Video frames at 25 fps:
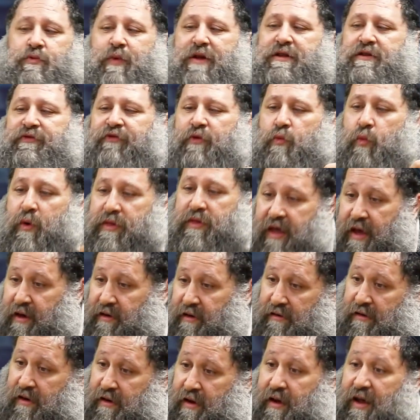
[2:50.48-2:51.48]
what's from
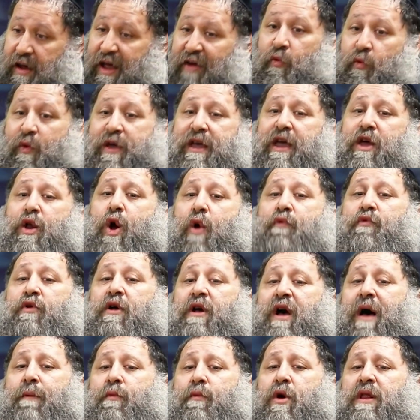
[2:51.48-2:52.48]
within. If we can
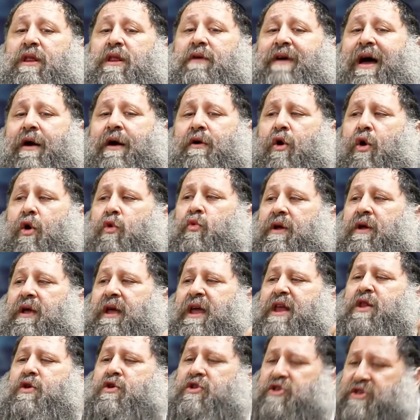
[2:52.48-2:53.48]
overcome all of our own
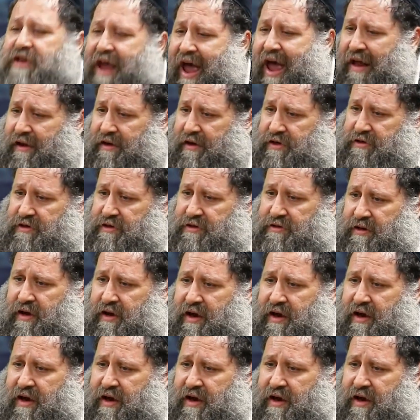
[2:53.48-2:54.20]
inner challenges,